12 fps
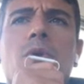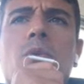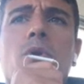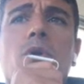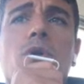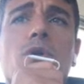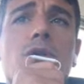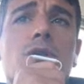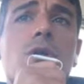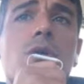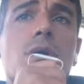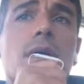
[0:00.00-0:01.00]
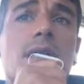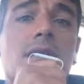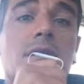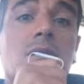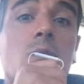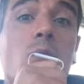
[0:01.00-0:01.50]
We also look at
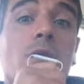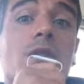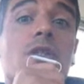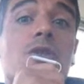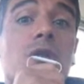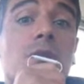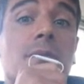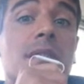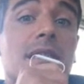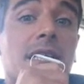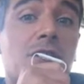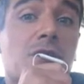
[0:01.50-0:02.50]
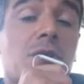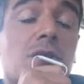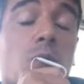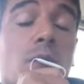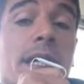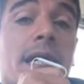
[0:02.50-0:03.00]
the water treatment station.
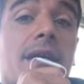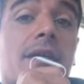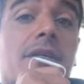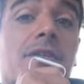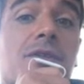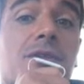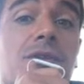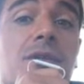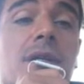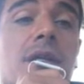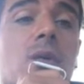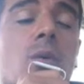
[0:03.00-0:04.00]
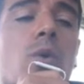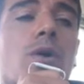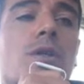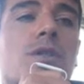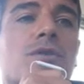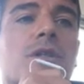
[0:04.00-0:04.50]
So we had an internal
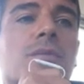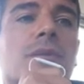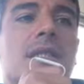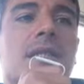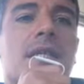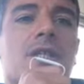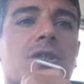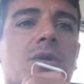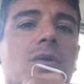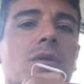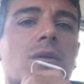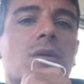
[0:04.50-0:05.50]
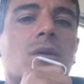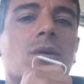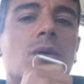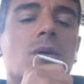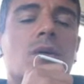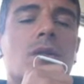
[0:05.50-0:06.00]
water treatment station.
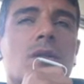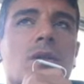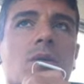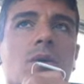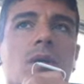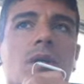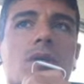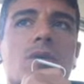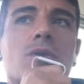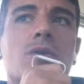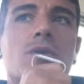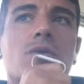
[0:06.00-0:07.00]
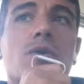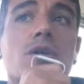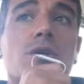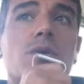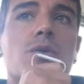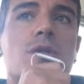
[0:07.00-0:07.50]
So we
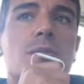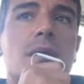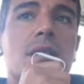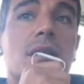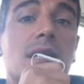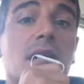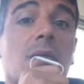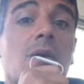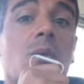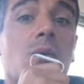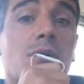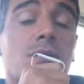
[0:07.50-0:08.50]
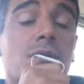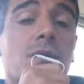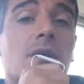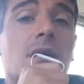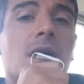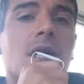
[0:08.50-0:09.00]
reuse basically our
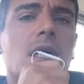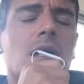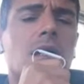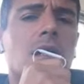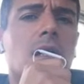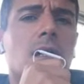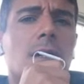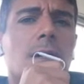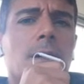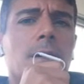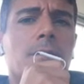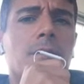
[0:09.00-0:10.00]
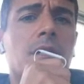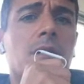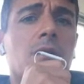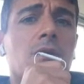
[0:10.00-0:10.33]
water in a